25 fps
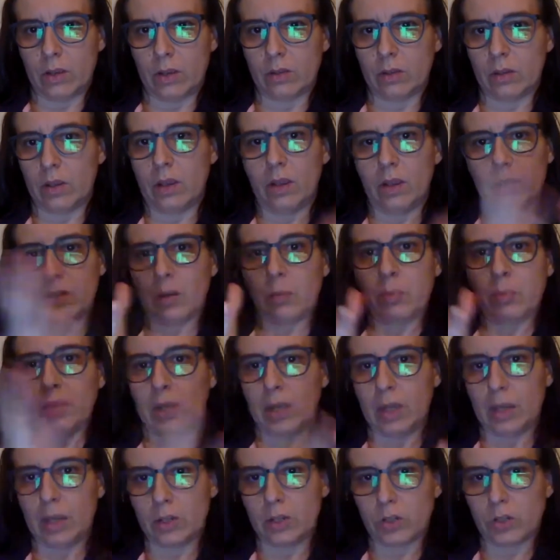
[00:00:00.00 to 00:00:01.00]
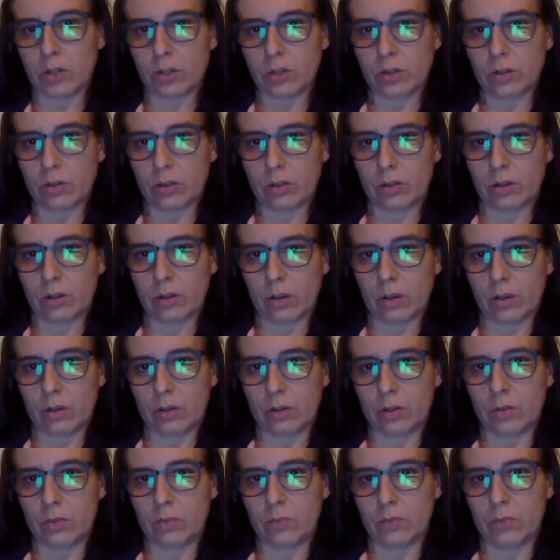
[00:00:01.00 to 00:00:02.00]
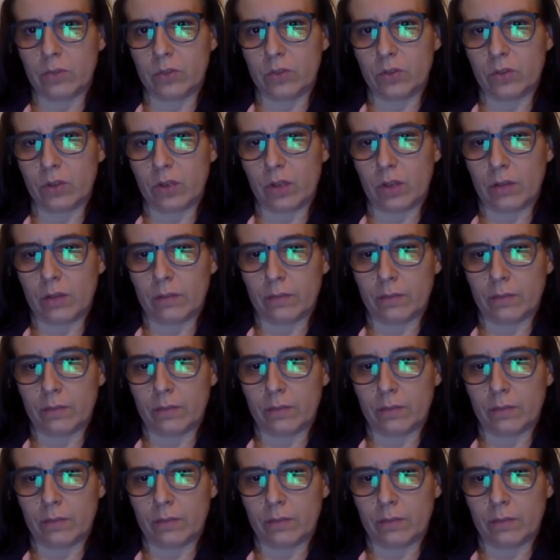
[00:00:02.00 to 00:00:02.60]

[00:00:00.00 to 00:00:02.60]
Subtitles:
as its applications? How do you envision that?